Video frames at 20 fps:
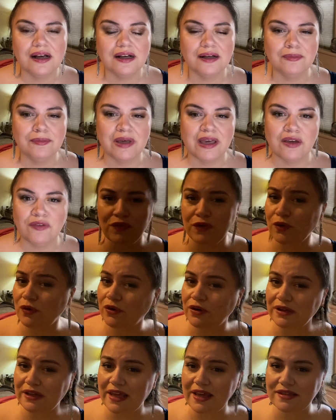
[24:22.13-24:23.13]
If you're
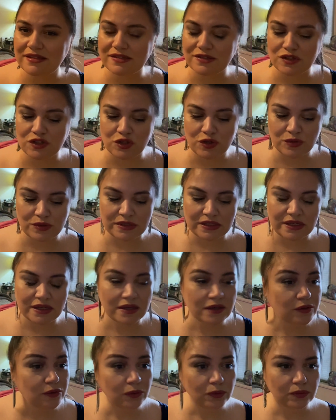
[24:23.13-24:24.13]
less choosy,
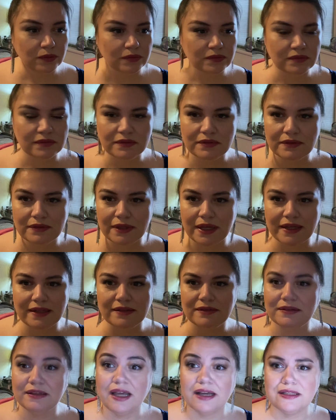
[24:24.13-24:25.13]
ooh,
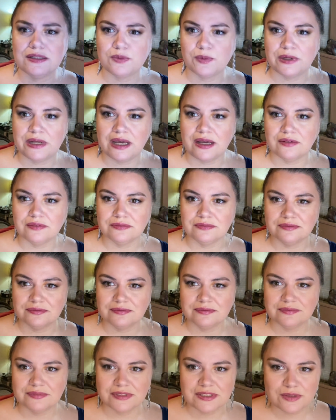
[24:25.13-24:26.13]
lights went out.
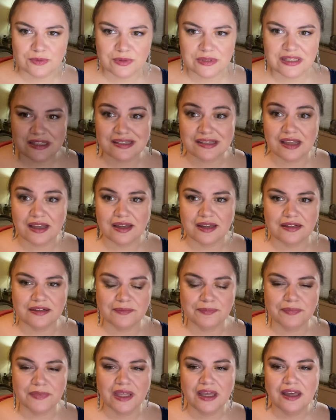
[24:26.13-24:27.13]
This was a sign.
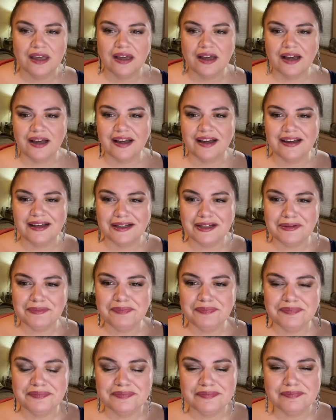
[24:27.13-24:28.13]

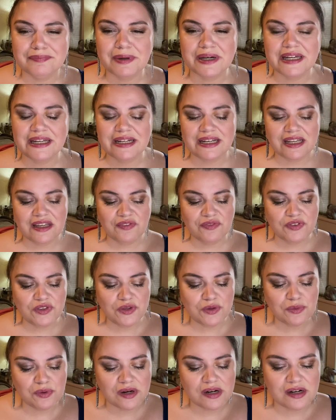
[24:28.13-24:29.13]
But if
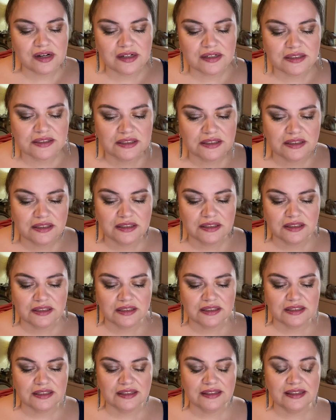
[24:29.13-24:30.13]
you are
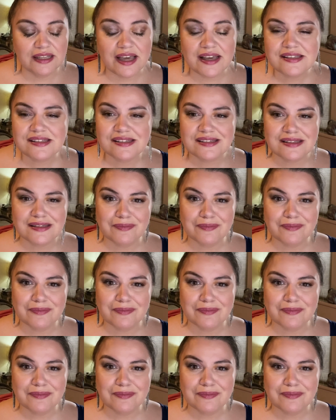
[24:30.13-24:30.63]
less,